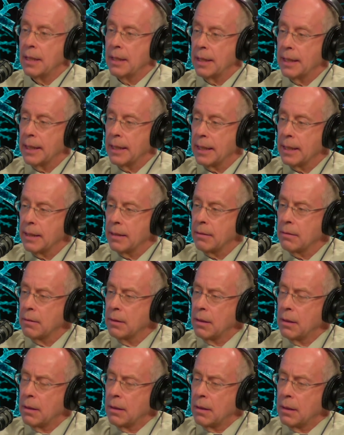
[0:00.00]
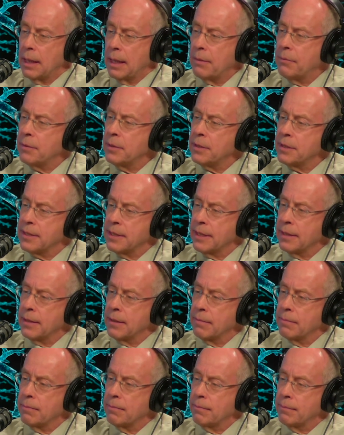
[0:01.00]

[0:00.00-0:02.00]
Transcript: And I wouldn't say the